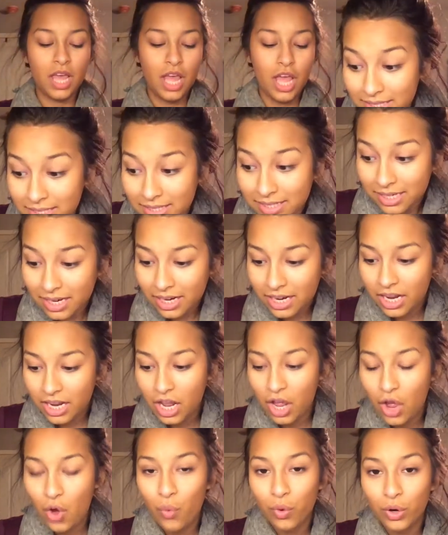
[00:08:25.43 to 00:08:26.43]
Next,
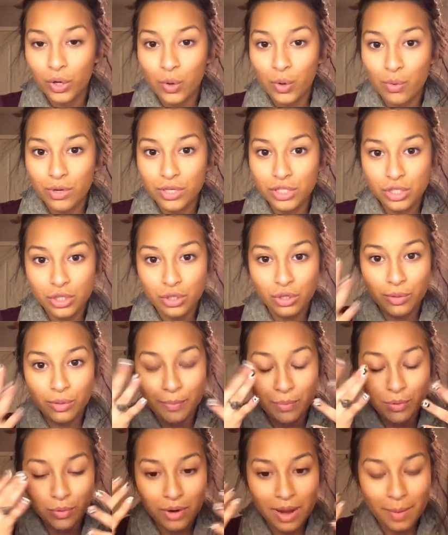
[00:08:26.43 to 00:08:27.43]
we're going to
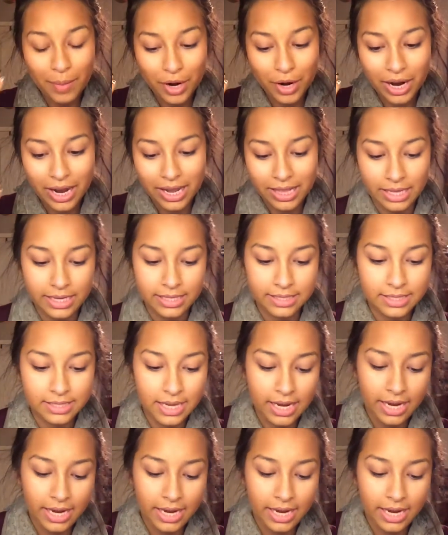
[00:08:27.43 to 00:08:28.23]
prime our eyelids,